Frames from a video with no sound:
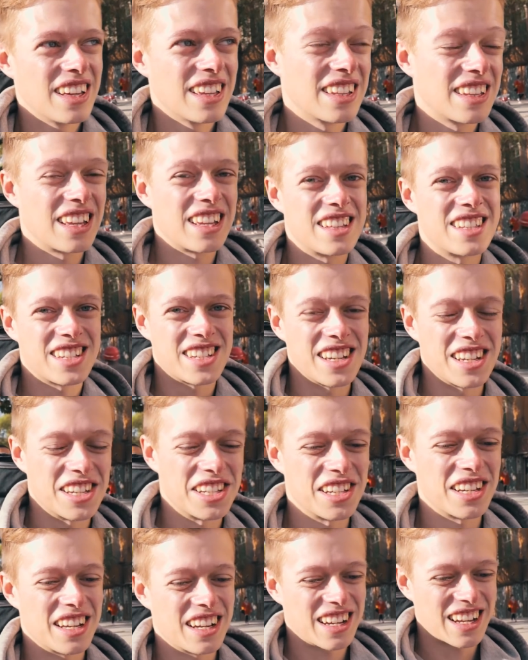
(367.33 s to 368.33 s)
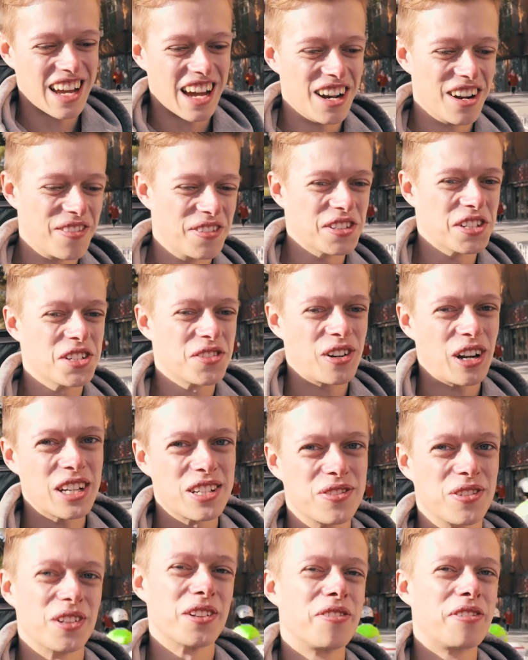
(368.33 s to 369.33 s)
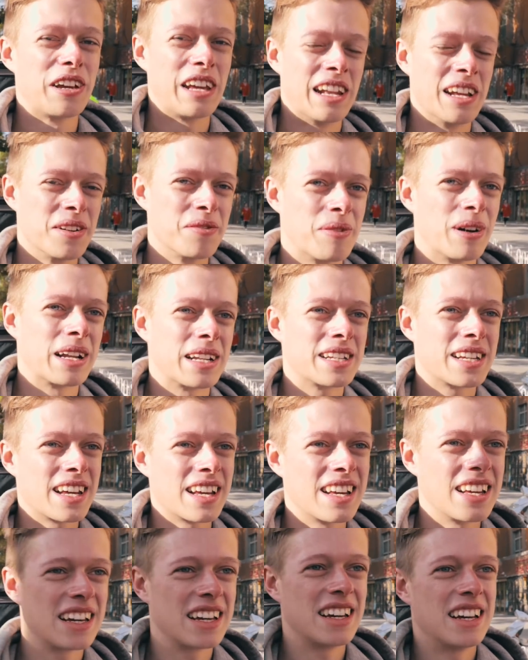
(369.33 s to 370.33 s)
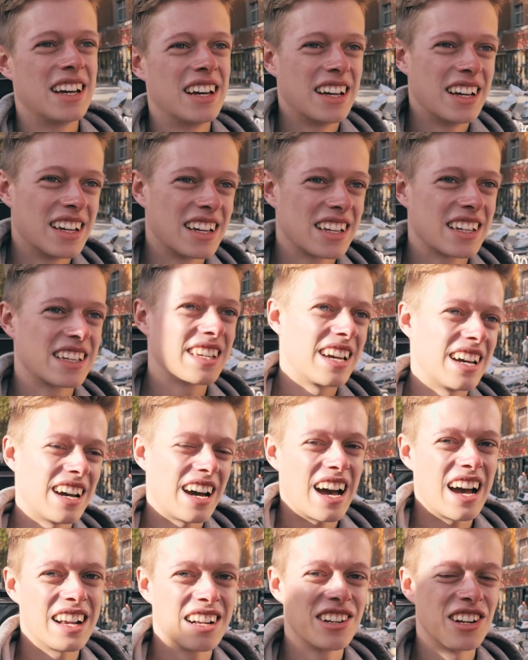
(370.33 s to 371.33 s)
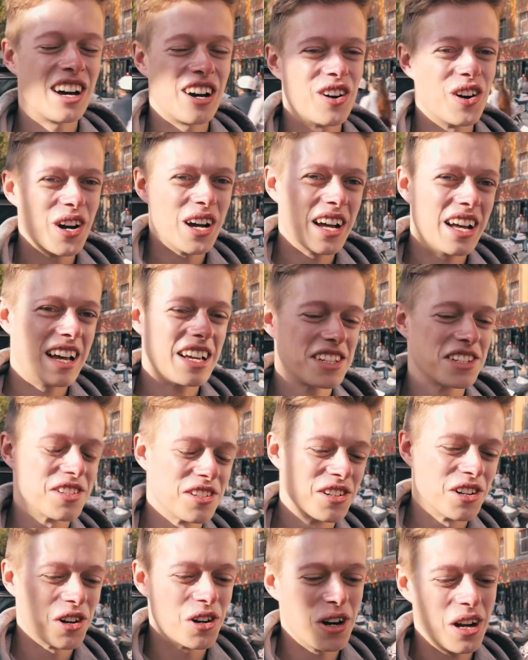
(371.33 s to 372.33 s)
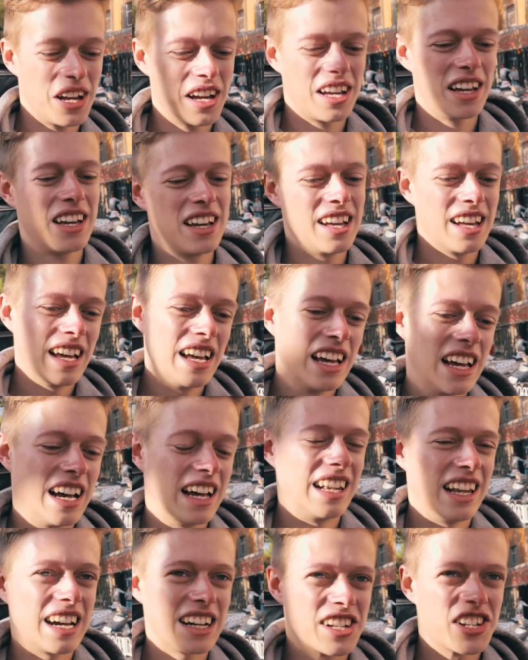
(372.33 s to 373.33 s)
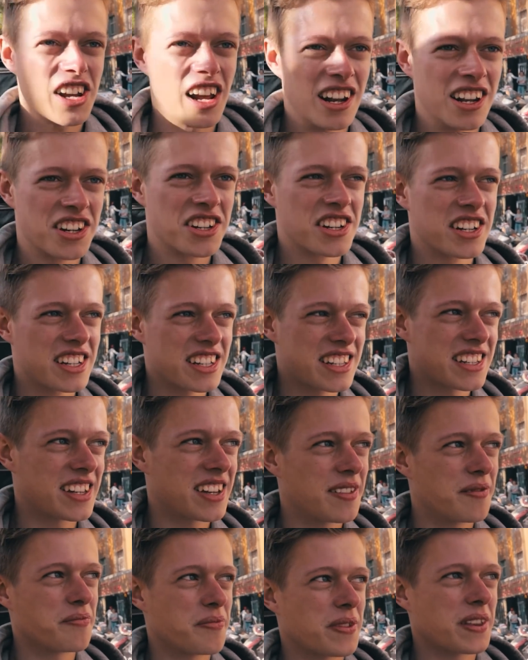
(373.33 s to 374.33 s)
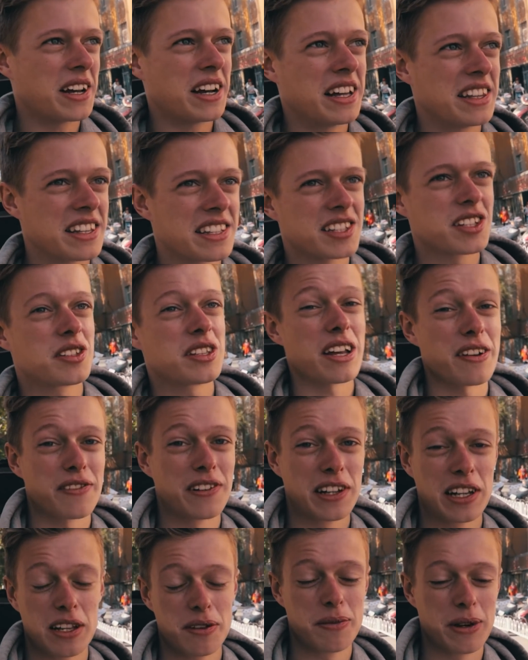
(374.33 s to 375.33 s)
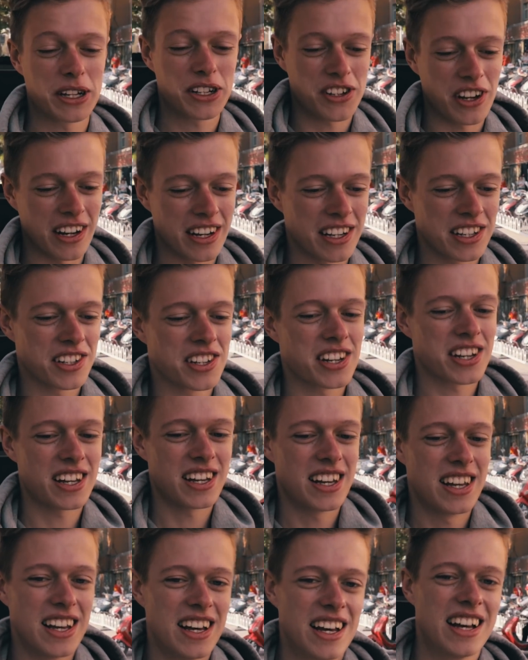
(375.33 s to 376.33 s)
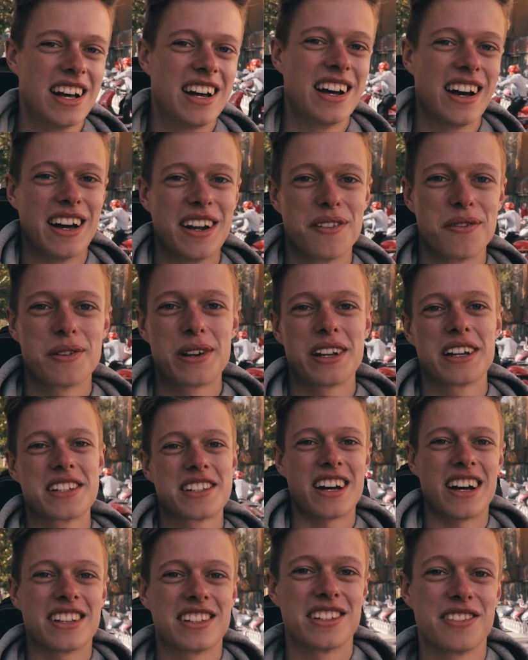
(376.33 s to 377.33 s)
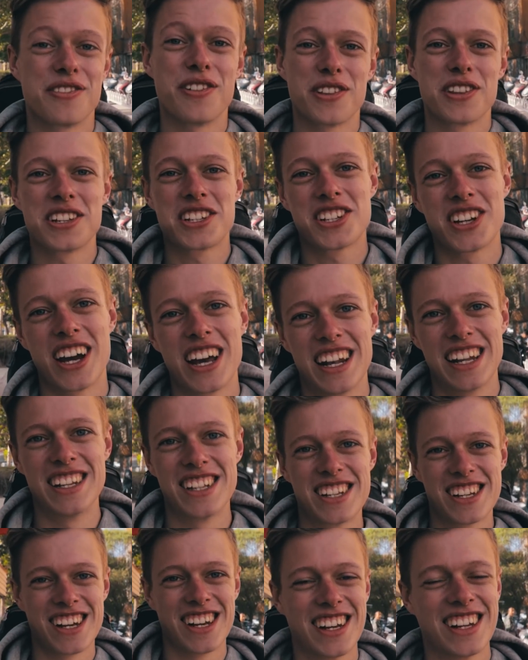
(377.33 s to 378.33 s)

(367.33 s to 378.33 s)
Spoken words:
that's a kind of a stressful feeling, but yeah, I don't know. As you know, I like challenges, and this is definitely a big challenge. And I'm really excited for this challenge.